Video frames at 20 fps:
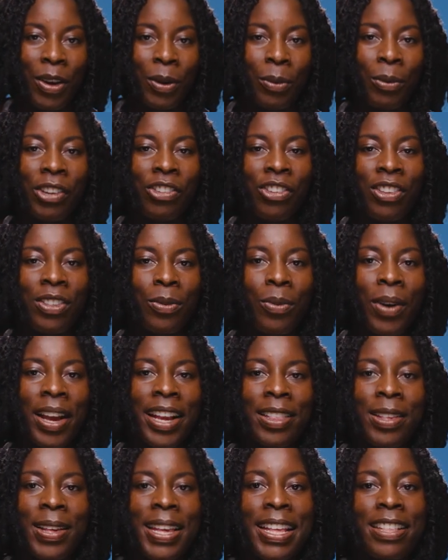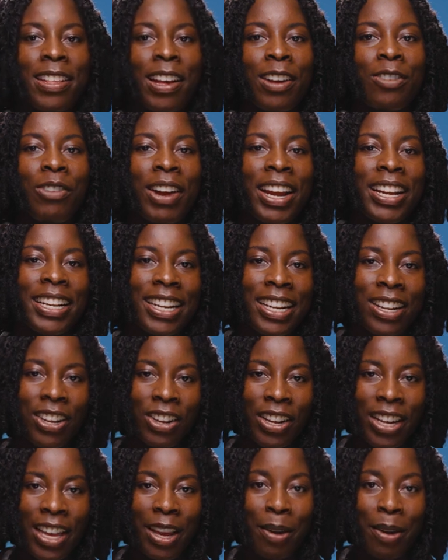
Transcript: which is a way to indirectly look